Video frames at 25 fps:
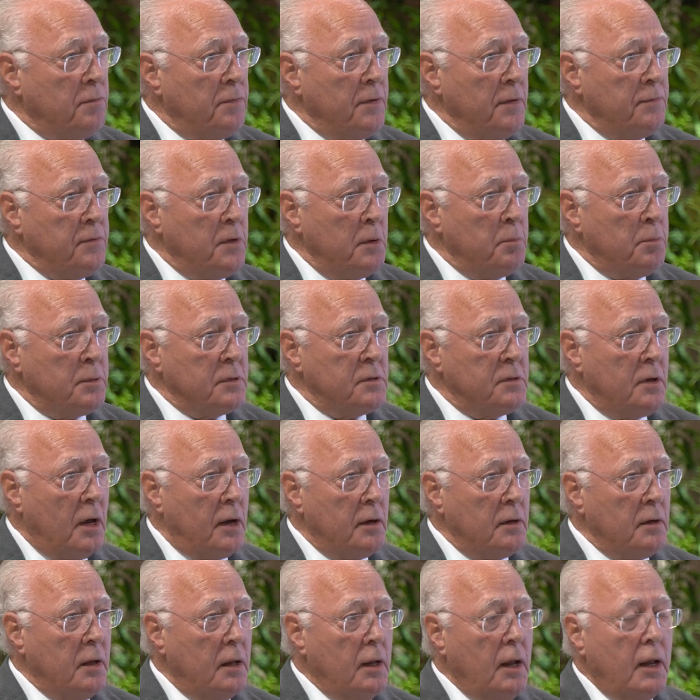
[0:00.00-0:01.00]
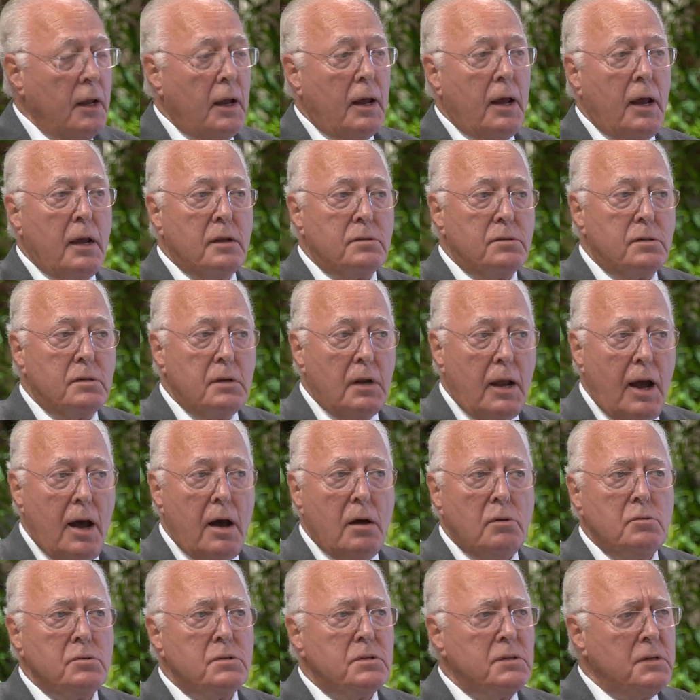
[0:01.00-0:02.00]
fifty percent. It's
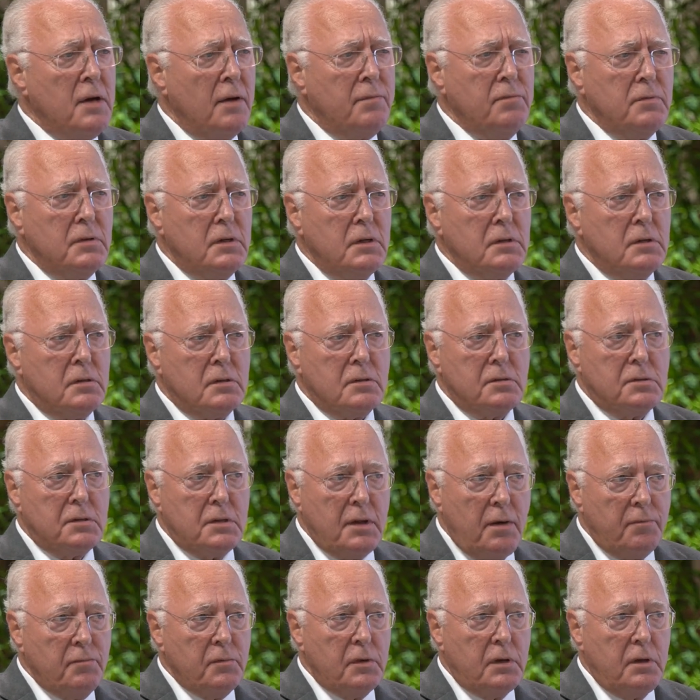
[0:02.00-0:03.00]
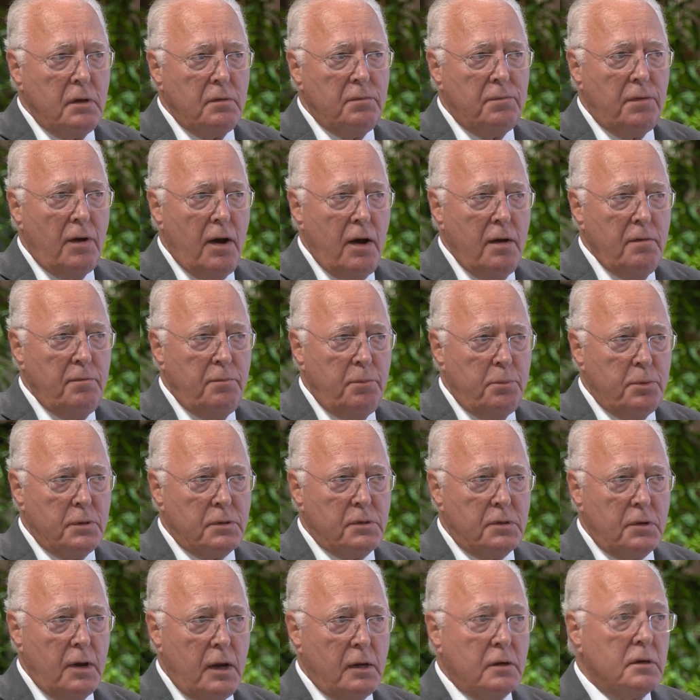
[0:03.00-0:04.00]
now seventy to seventy-five
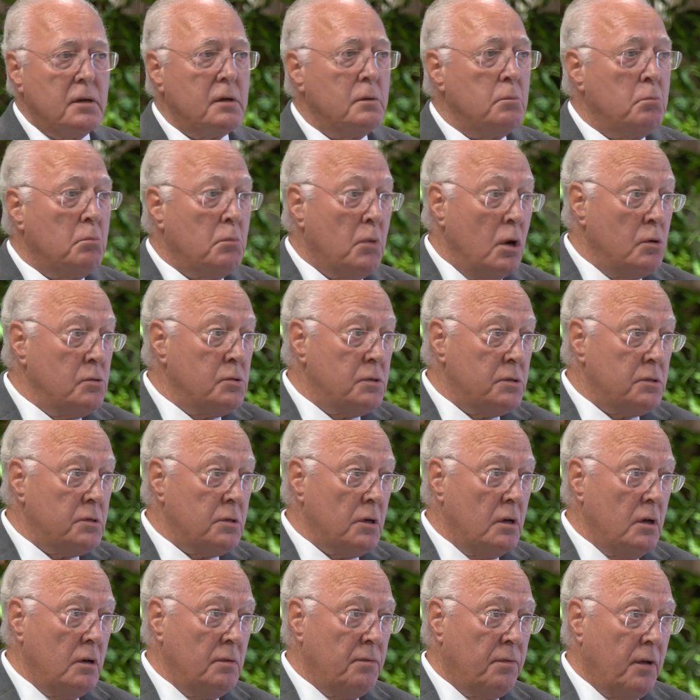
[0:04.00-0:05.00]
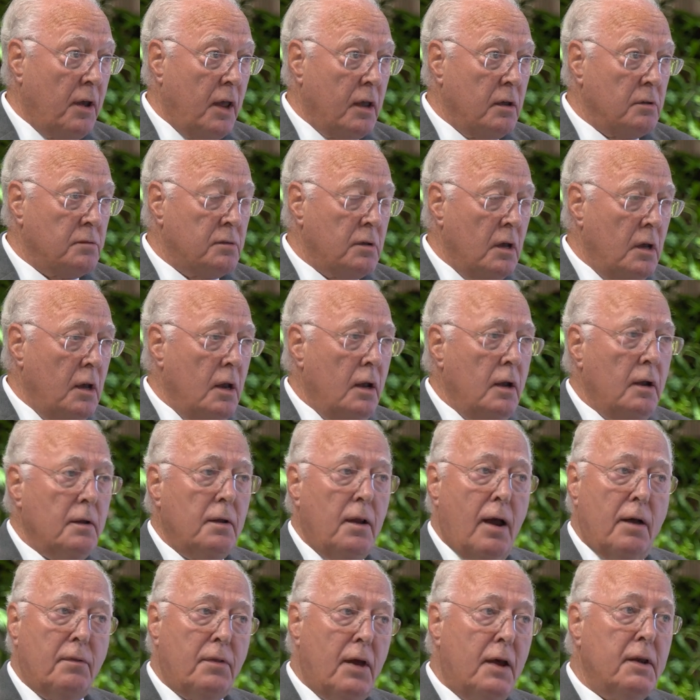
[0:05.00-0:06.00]
percent in most surveys.
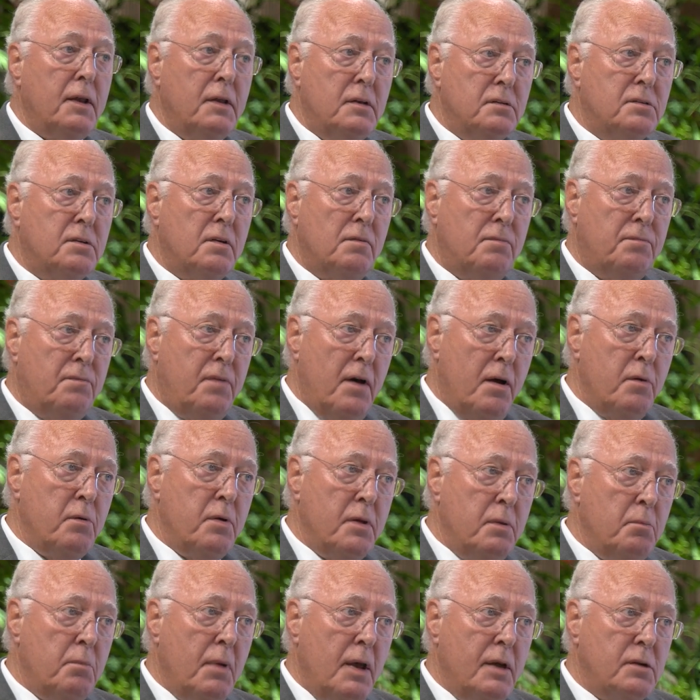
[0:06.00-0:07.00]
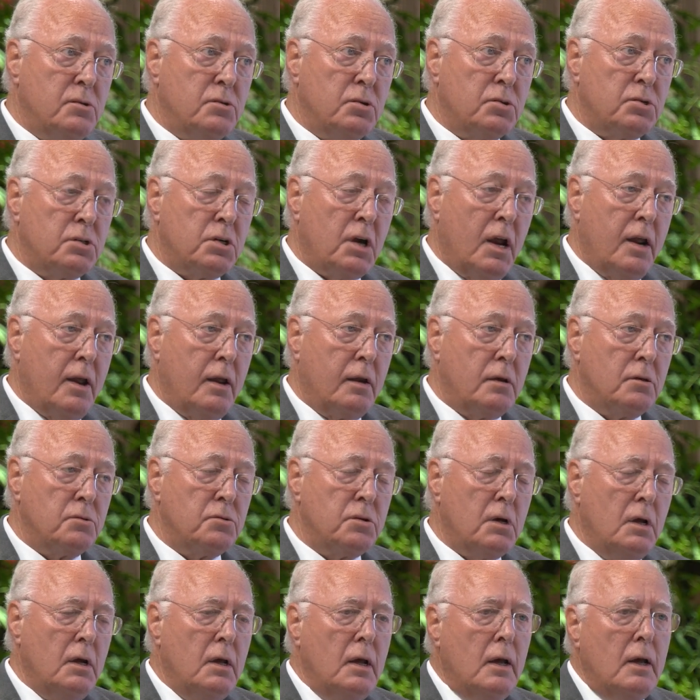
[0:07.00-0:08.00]
Now, that is a very major change.
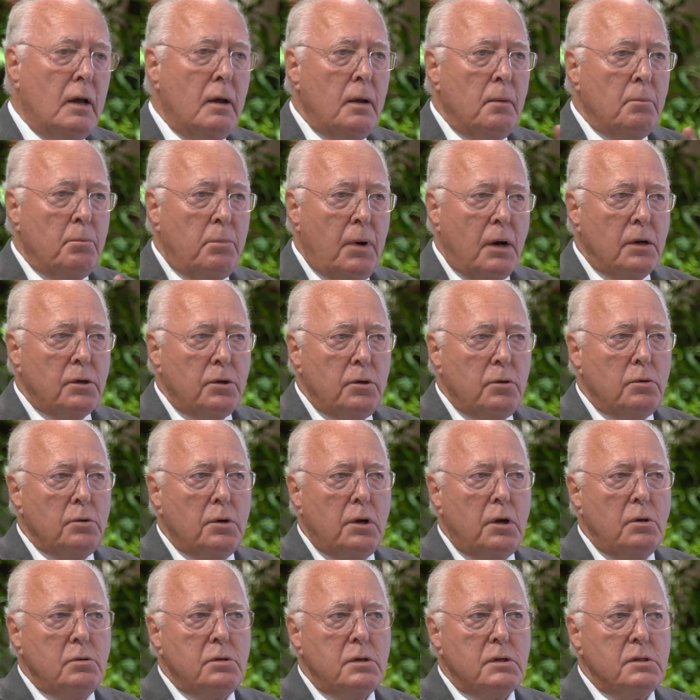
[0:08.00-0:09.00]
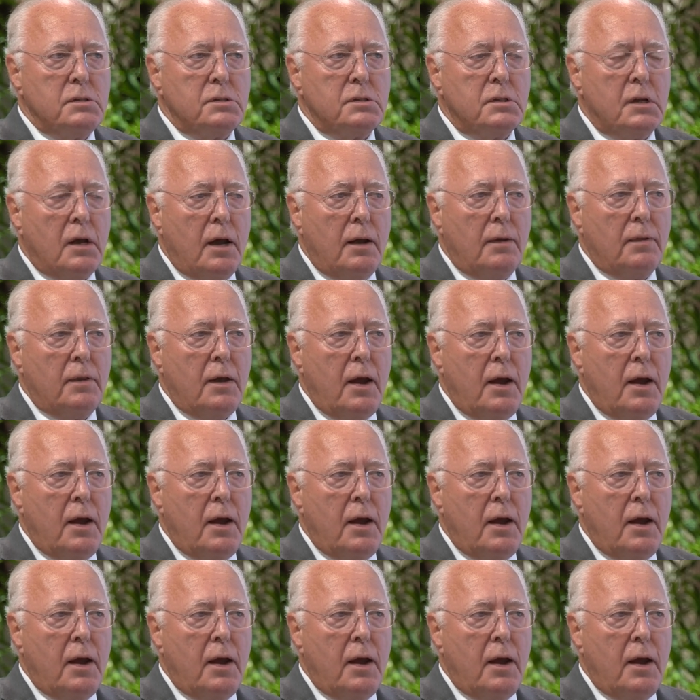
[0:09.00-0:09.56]
But you notice that